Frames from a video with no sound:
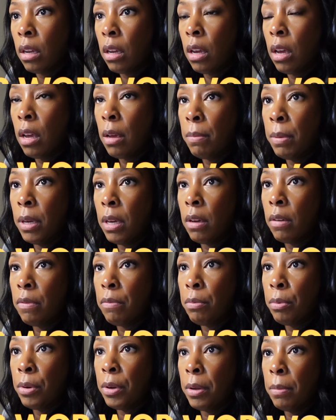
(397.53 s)
copy of
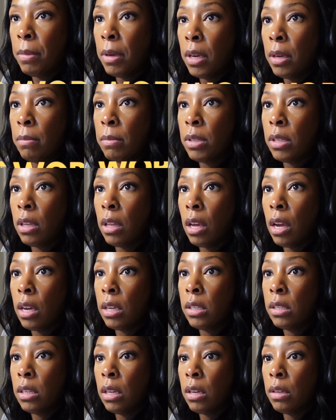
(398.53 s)
premium. So they
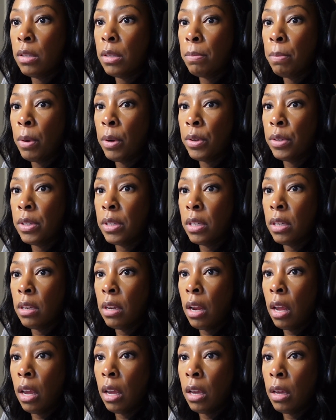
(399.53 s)
got salesperson
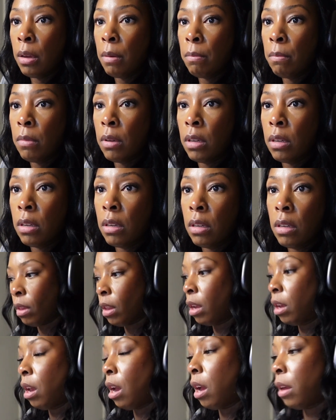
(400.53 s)
name.
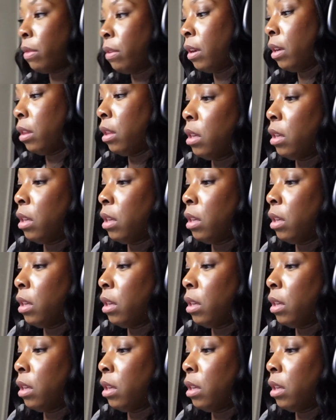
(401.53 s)
Yeah, I think